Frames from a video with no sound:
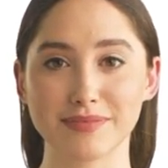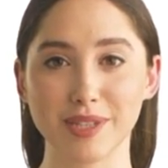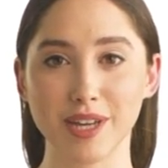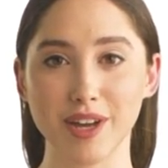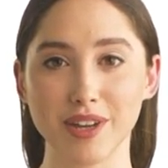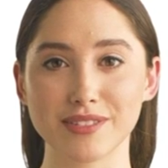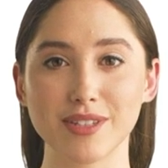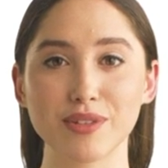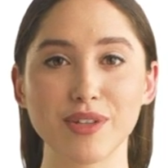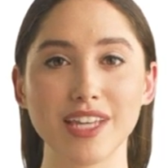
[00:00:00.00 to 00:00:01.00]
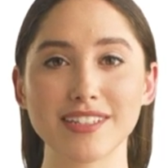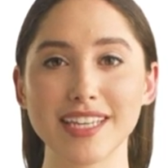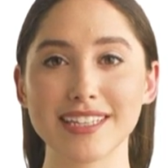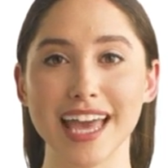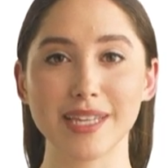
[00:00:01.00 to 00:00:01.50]
We are also
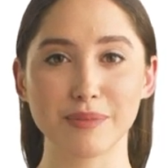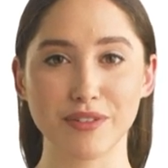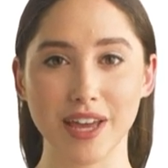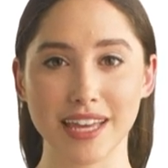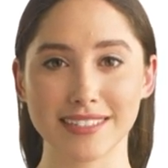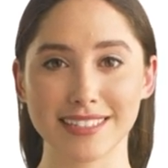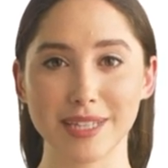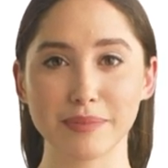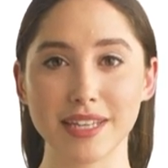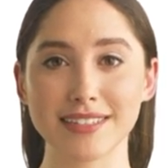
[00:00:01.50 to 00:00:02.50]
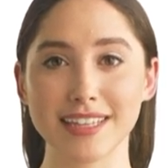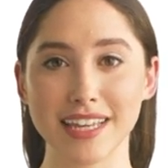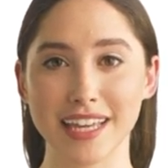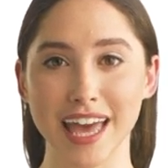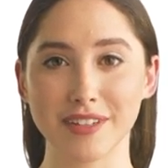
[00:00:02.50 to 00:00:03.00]
accredited and provide
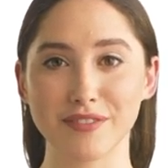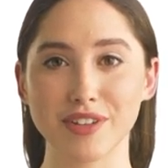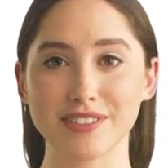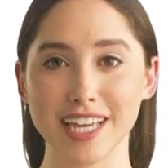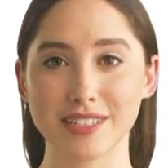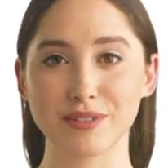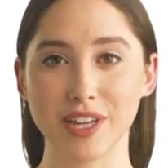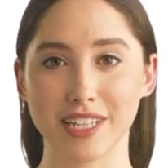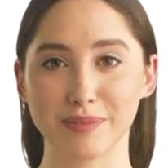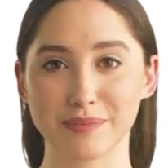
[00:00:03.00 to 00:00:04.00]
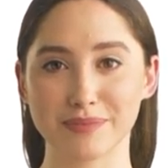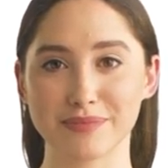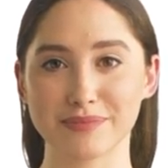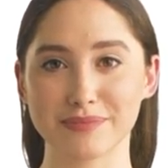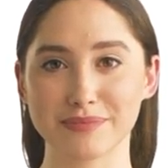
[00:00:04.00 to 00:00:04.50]
CPC and first aid training.
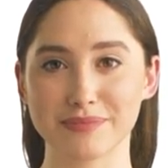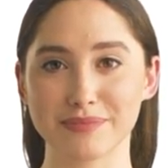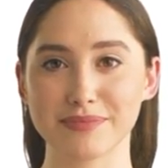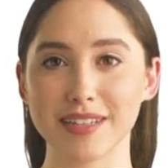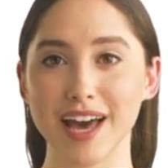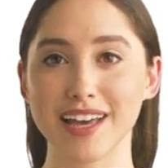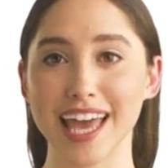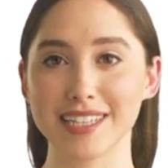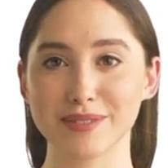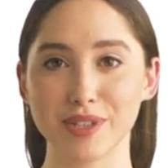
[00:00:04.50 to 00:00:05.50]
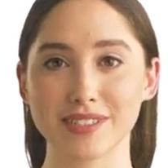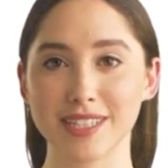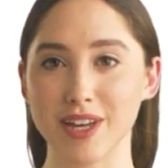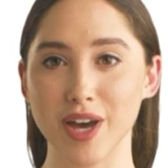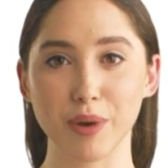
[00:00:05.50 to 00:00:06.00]
Our
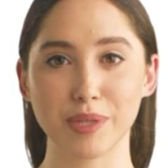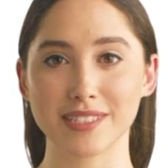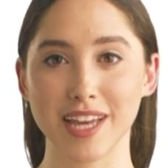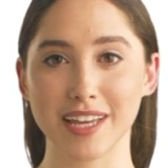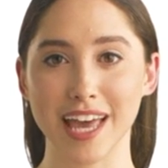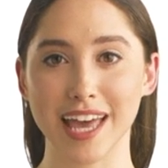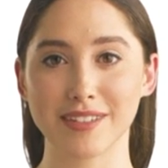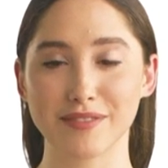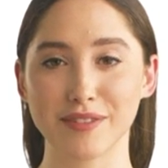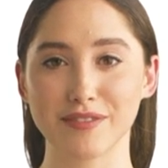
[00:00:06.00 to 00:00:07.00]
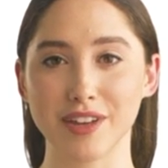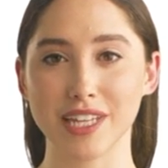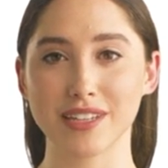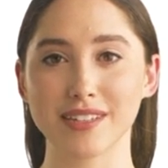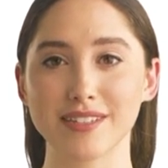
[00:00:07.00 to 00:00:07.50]
experts are always on hand for
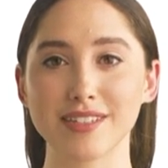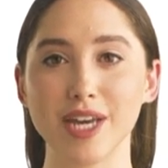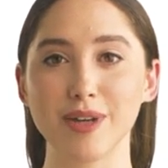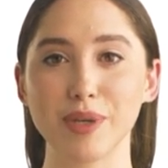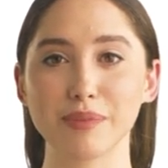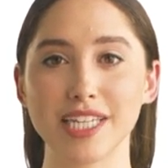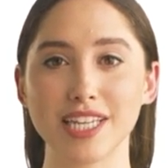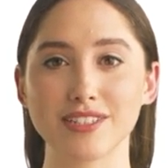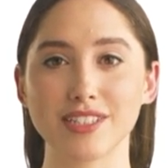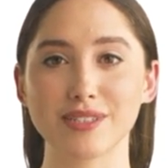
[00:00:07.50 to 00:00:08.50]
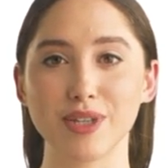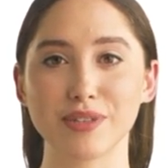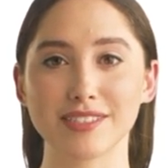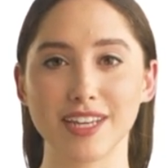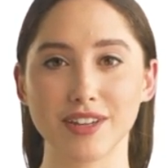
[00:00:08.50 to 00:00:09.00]
free, no obligation
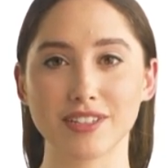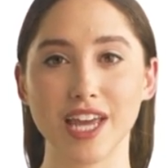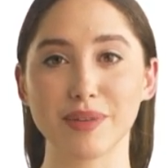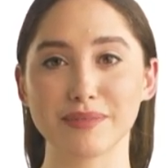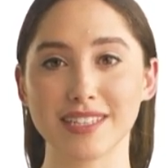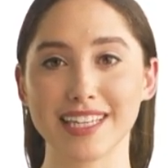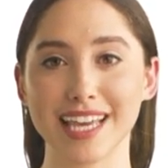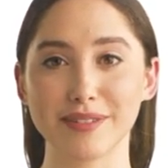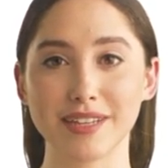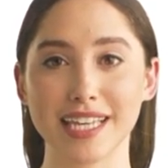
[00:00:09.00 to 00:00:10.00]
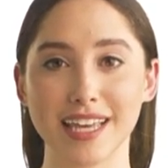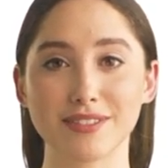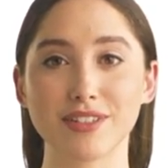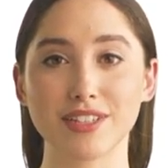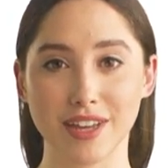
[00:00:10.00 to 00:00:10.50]
quotes at our shops in Hinckley,
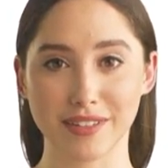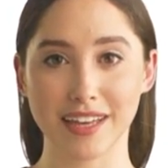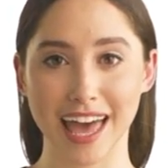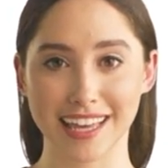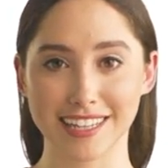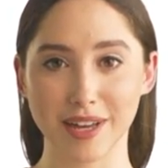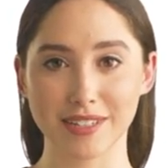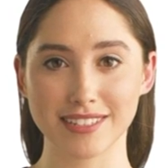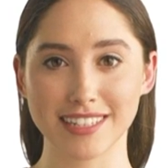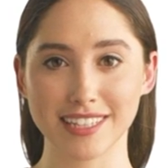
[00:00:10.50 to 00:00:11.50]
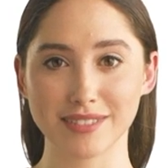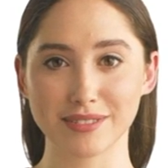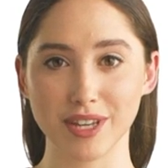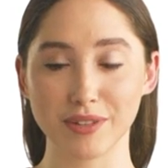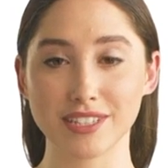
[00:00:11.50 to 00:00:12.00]
Leicestershire, and Ilkeston,
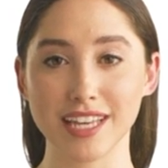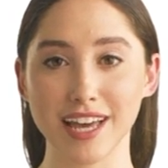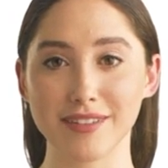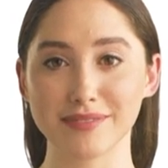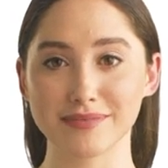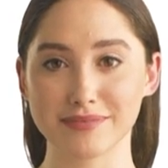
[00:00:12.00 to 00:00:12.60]
Derbyshire.